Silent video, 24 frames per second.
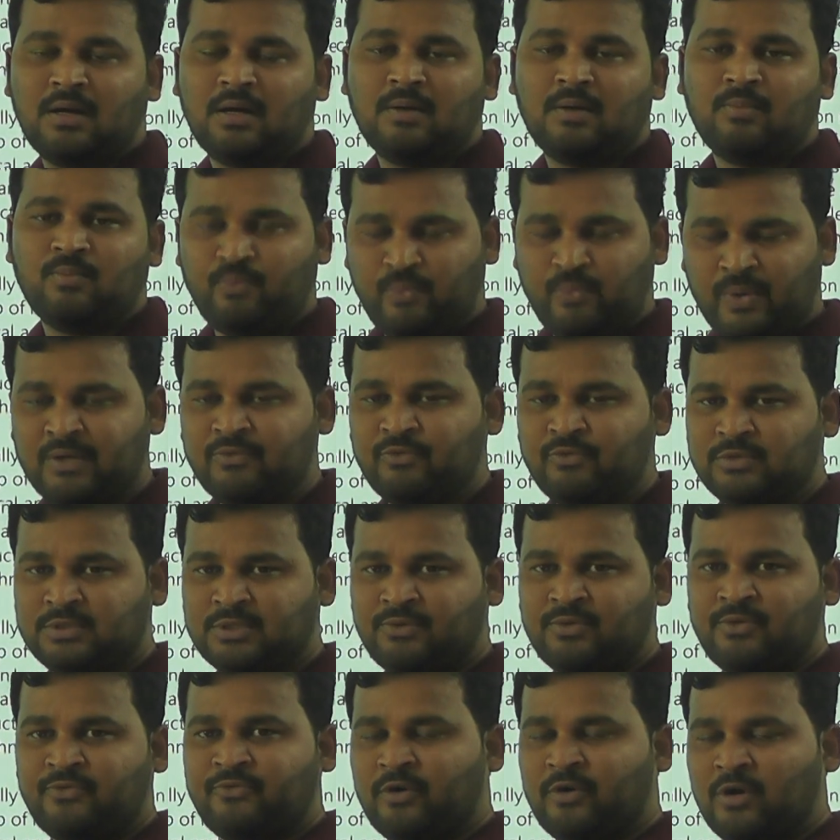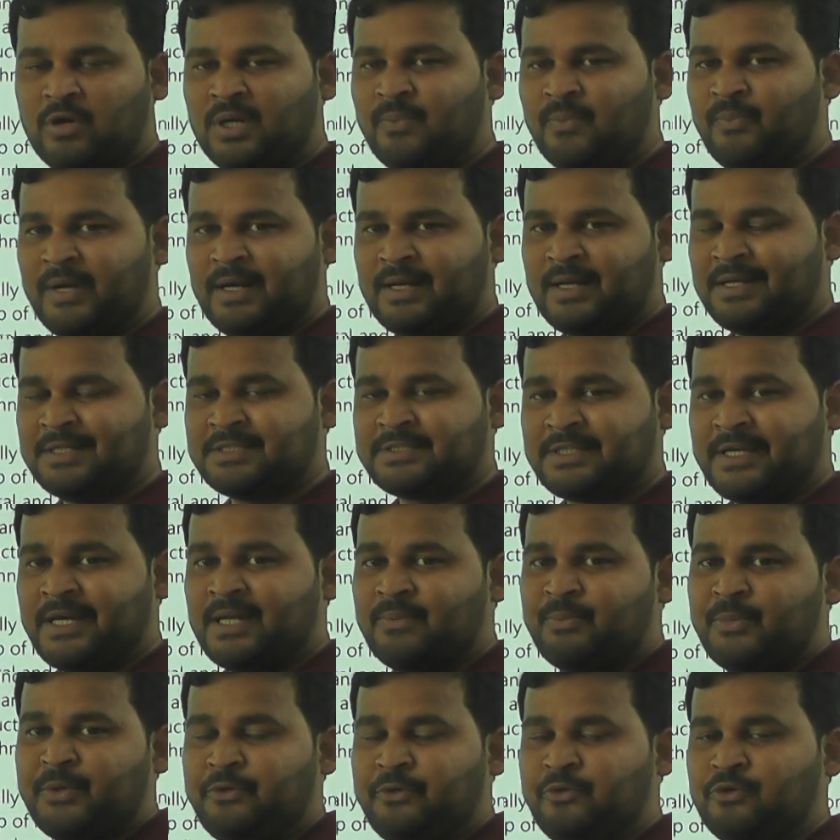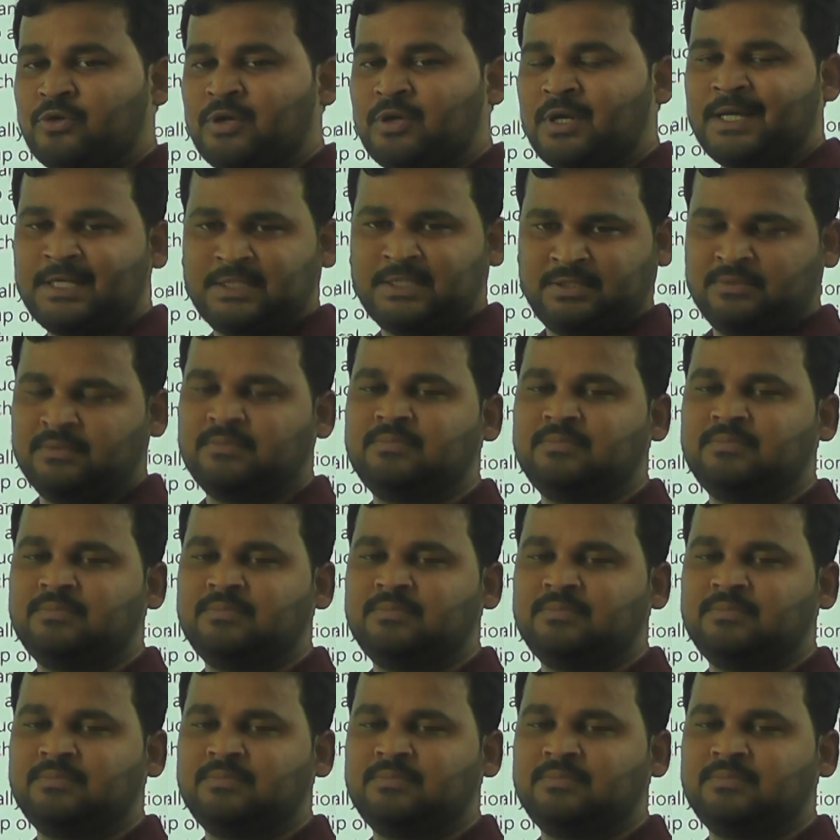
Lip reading: which of the following materials can be utilized